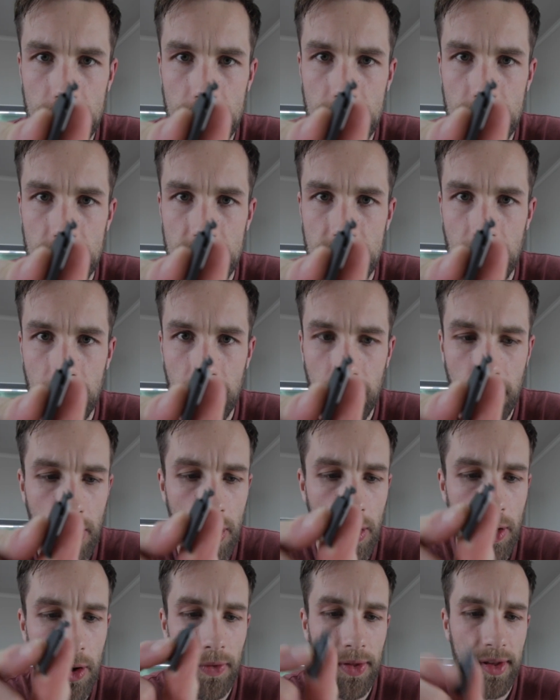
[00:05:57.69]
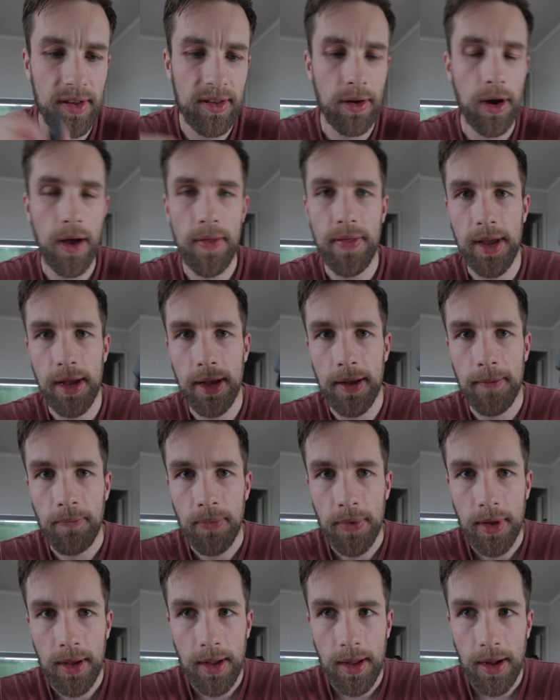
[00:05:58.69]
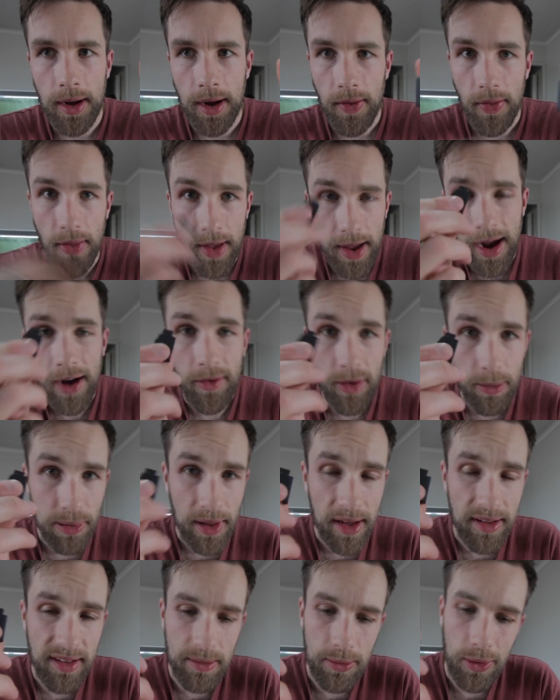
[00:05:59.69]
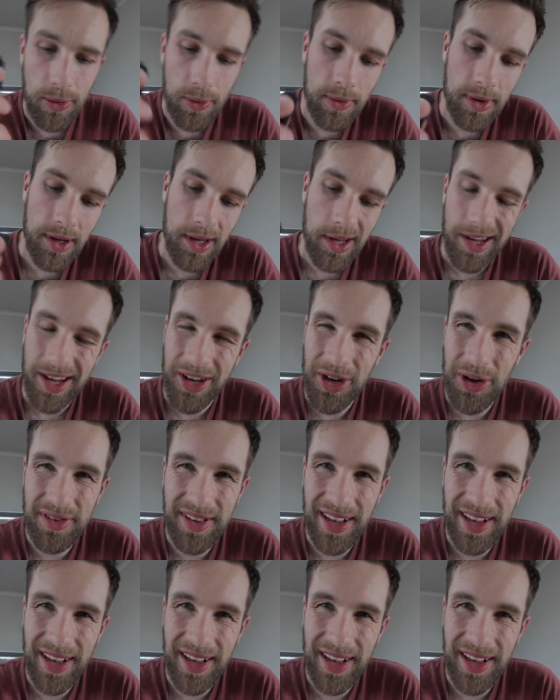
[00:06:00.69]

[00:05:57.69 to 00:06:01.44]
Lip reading: Just a little hook on the side there. They are replaceable. In New